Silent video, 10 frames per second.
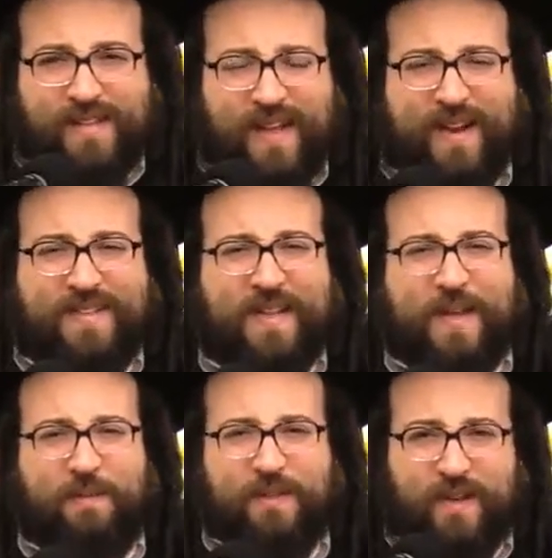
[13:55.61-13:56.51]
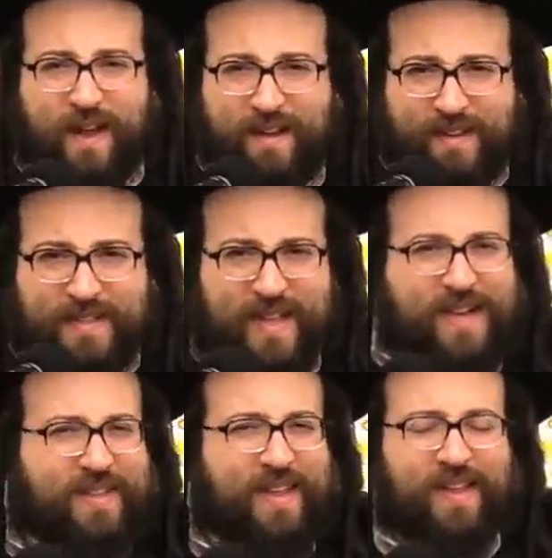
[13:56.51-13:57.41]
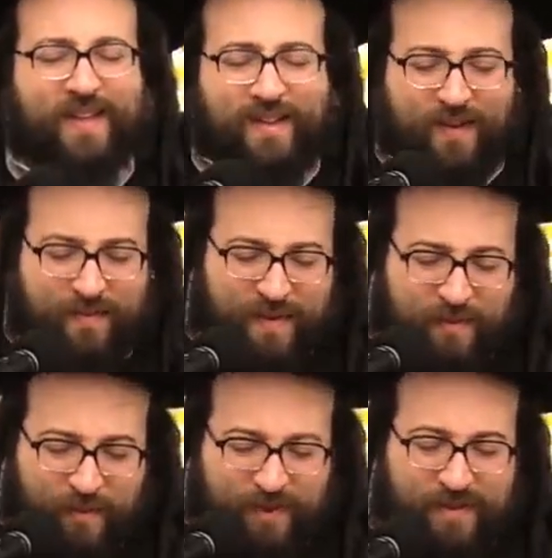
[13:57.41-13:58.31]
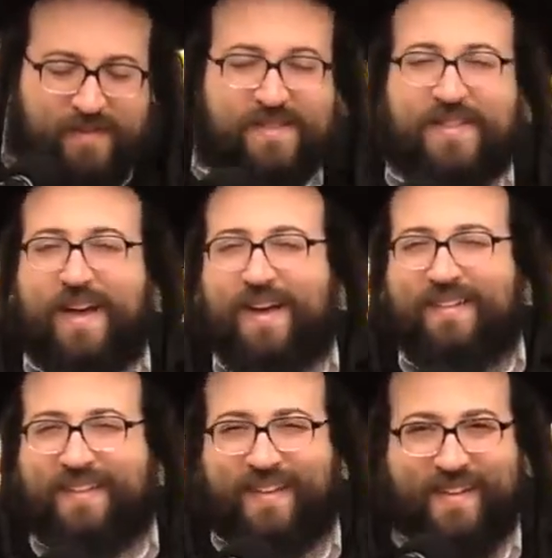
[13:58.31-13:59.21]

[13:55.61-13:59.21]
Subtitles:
start saying Mishnayos, start taking Dafim Gemura, start.